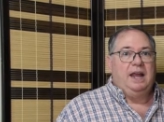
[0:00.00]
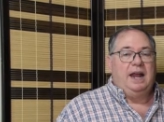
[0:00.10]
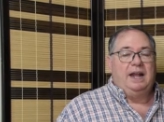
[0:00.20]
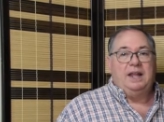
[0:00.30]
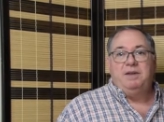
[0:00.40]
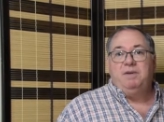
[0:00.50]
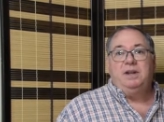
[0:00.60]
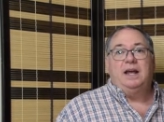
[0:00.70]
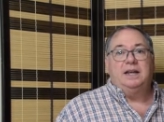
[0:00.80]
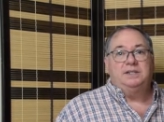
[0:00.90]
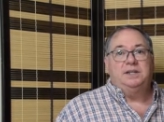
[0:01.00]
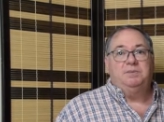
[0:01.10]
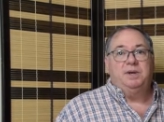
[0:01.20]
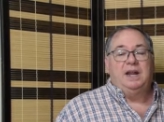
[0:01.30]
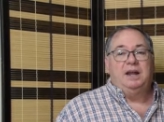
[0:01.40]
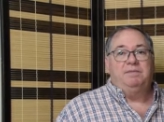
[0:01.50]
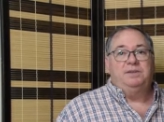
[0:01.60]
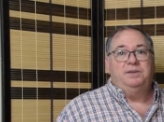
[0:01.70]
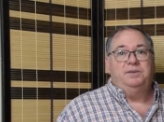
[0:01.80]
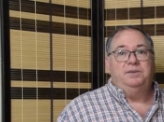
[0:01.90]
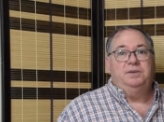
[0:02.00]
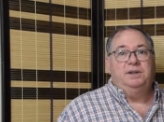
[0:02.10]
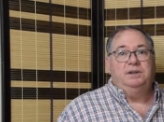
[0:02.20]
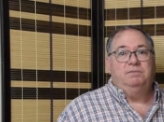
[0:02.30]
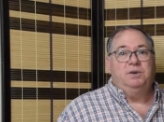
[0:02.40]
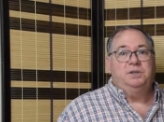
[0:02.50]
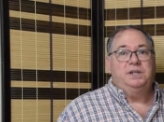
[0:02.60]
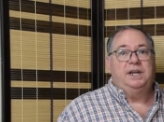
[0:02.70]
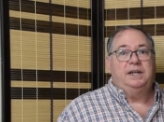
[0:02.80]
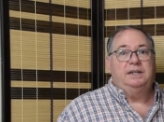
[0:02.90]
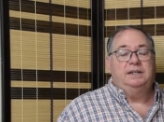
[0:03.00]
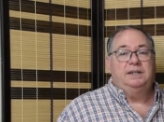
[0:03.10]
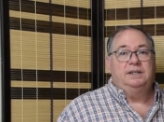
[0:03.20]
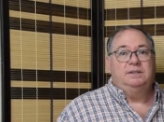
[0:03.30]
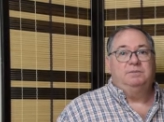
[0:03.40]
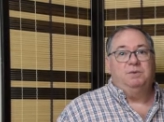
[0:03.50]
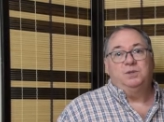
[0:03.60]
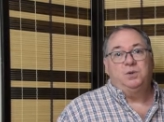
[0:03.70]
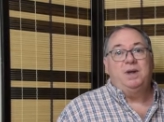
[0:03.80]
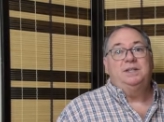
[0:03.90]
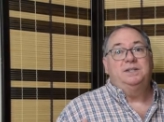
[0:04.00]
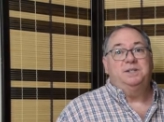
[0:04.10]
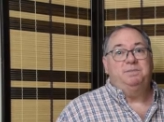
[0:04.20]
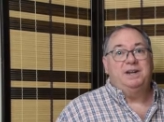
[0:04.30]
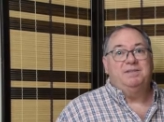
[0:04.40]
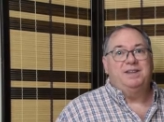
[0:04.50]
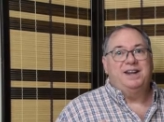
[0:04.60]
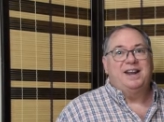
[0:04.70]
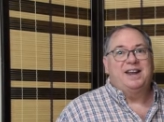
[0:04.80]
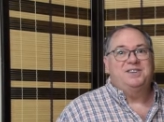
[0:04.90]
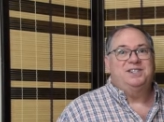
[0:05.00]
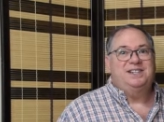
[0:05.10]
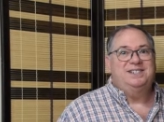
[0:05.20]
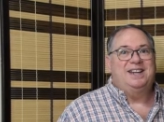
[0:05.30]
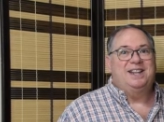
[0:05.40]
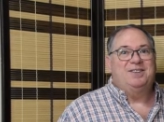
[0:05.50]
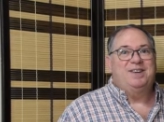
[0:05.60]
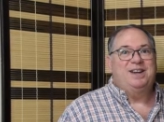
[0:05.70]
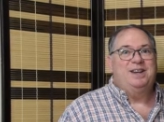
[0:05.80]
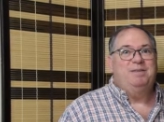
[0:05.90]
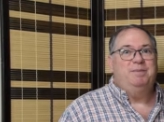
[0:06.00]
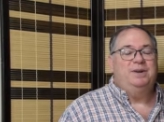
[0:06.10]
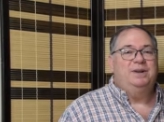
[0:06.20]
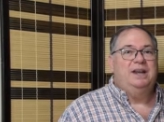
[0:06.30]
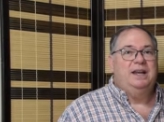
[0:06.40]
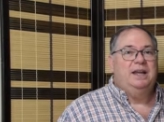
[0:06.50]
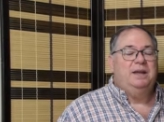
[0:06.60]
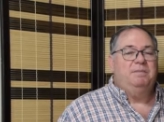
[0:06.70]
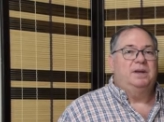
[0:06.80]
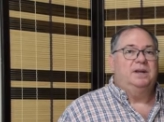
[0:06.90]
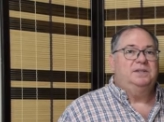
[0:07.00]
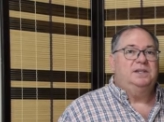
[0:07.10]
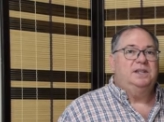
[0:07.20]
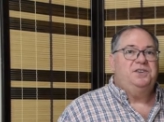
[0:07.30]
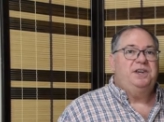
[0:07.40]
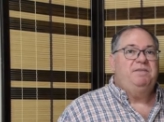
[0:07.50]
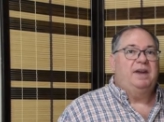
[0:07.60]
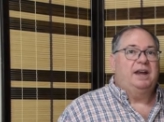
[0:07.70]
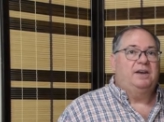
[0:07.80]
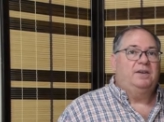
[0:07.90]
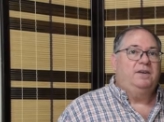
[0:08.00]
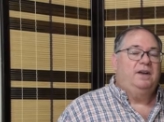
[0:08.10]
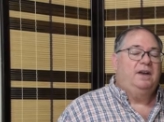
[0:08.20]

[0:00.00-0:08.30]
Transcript: And they realized it would have to rotate, well, twice the speed of light, actually, to get the right number because of the g factor.